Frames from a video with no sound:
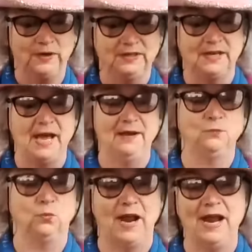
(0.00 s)
wind
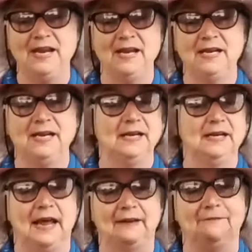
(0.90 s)
and
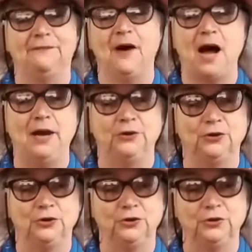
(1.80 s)
rain and
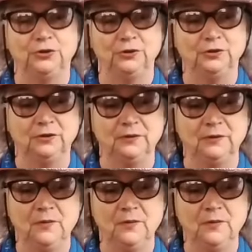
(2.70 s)
fire.